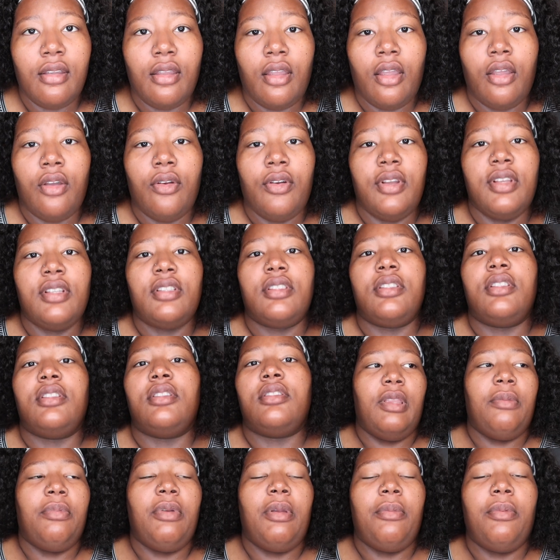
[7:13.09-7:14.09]

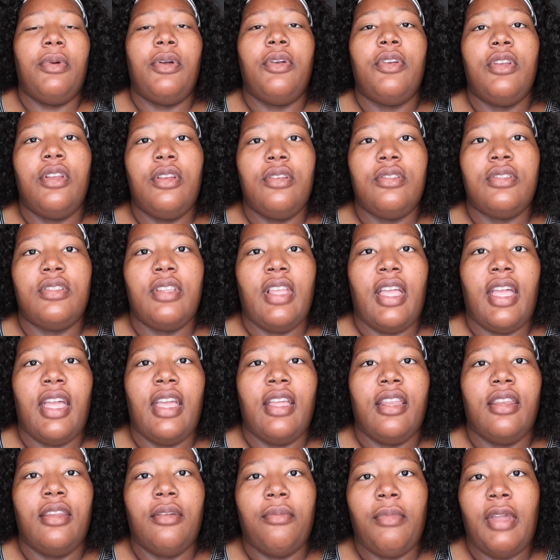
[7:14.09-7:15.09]
OSs, the people who use
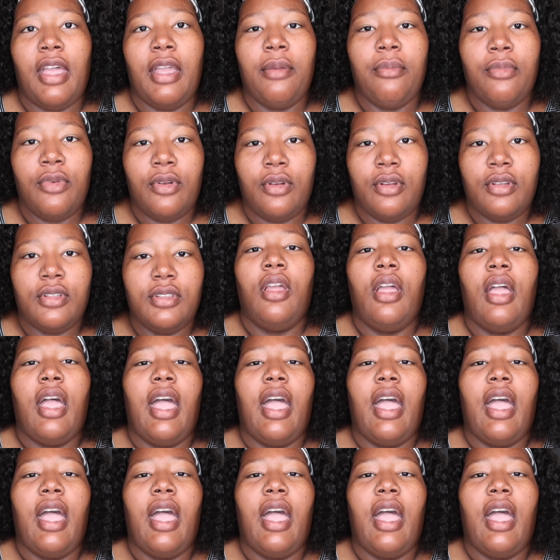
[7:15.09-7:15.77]
that, the MacBook,